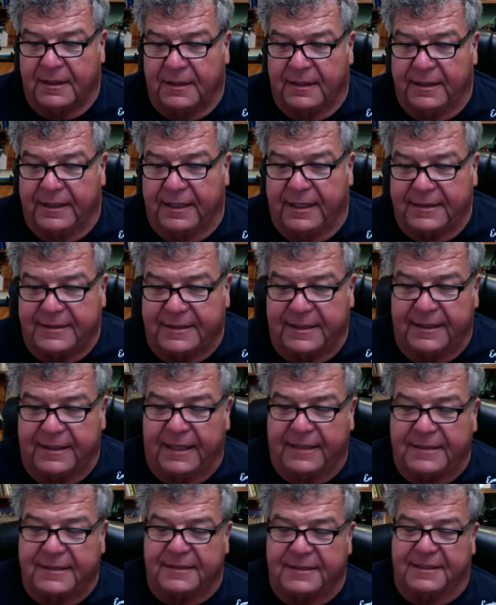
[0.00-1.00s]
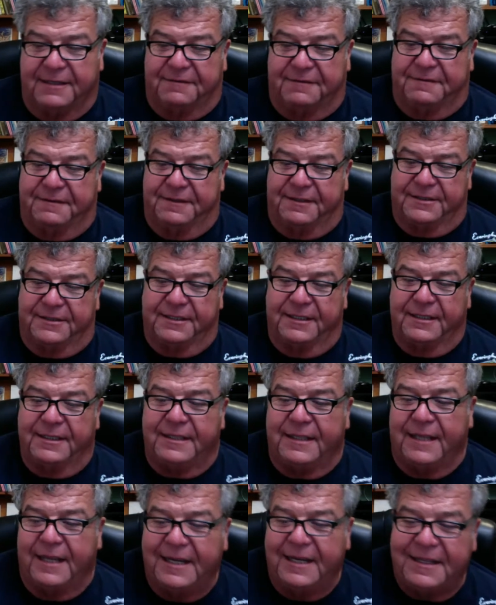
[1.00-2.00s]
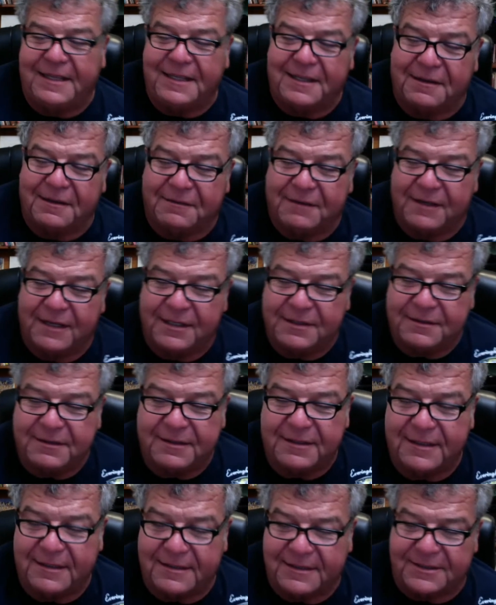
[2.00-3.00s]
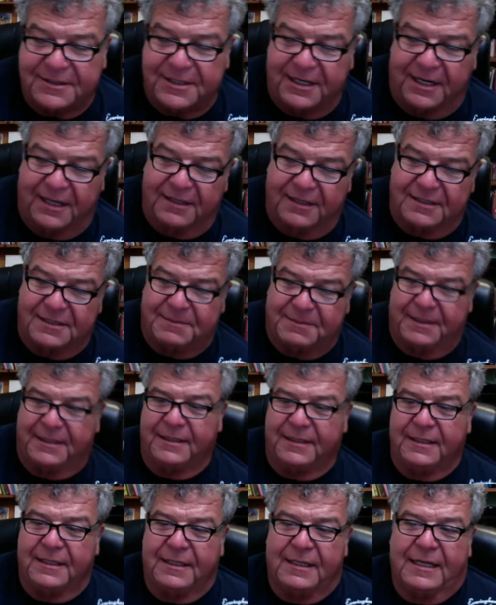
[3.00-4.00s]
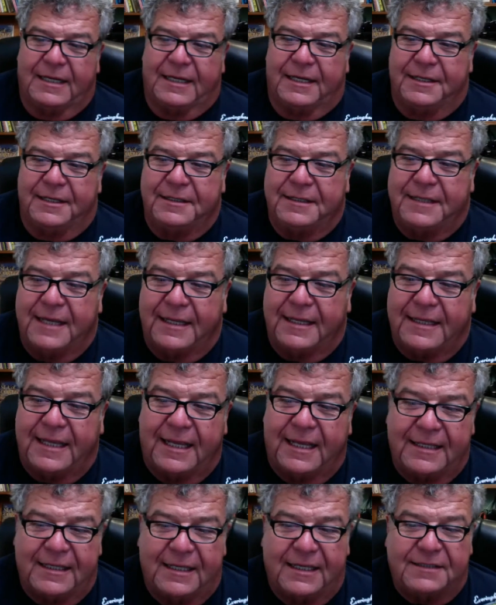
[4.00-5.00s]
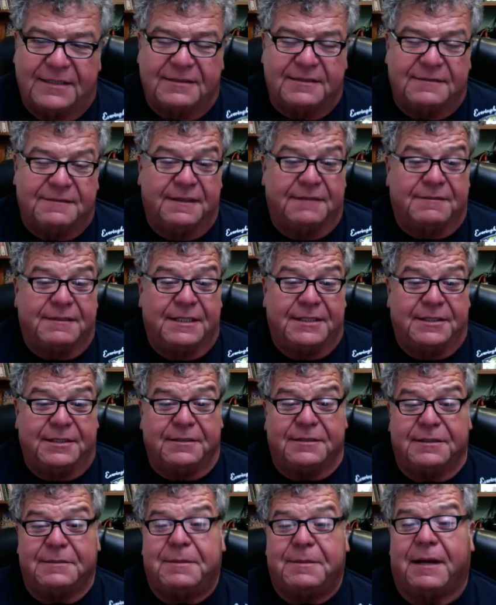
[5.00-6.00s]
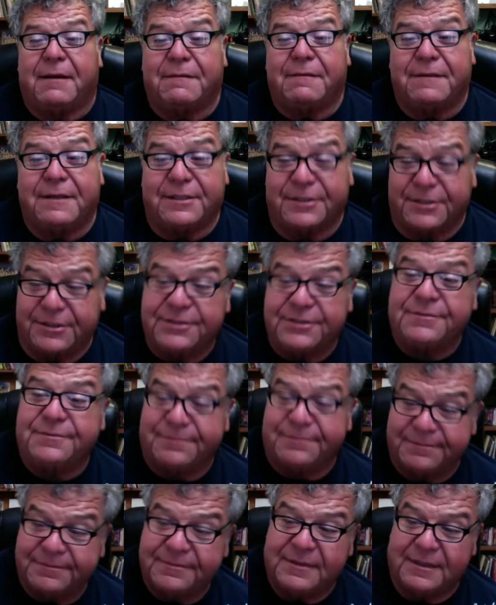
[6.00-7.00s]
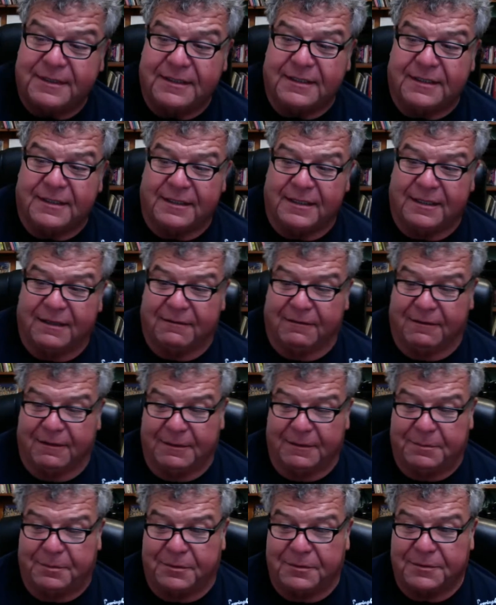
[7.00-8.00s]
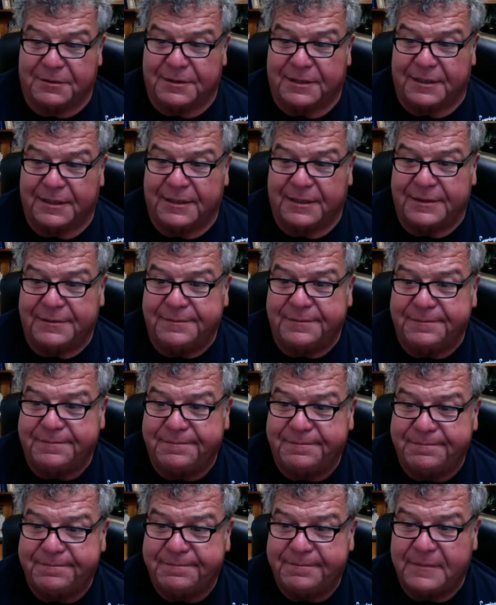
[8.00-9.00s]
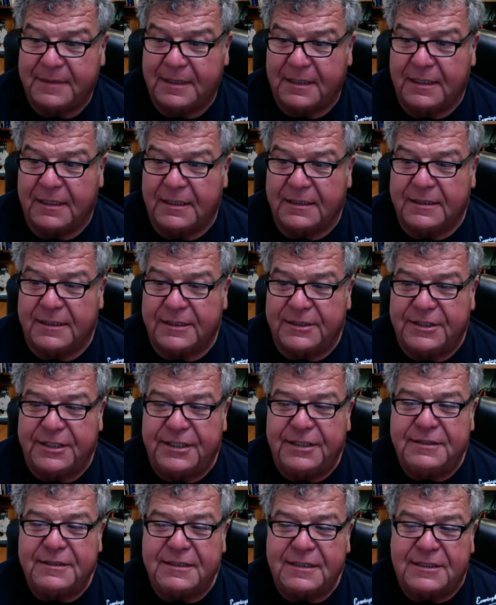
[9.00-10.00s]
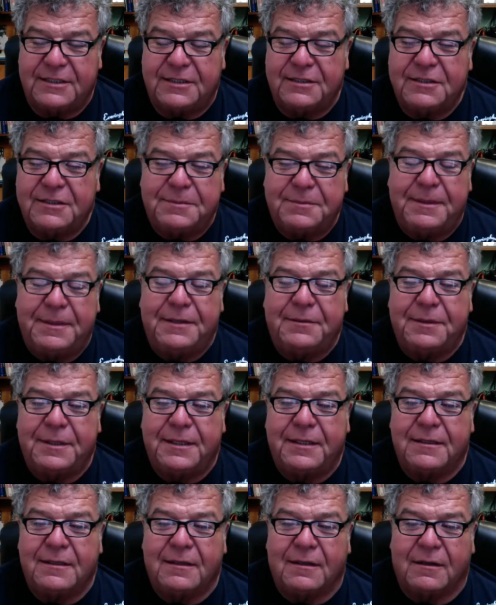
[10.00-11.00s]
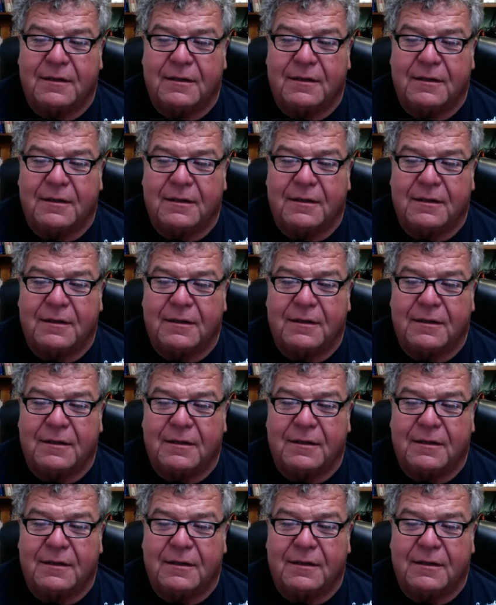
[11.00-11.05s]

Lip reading: Yeah, so that's a tough fish. Anything over 100 is a challenge, but you get that 150, 200-pound fish, it really pulls good. Did you use a 2-speed reel?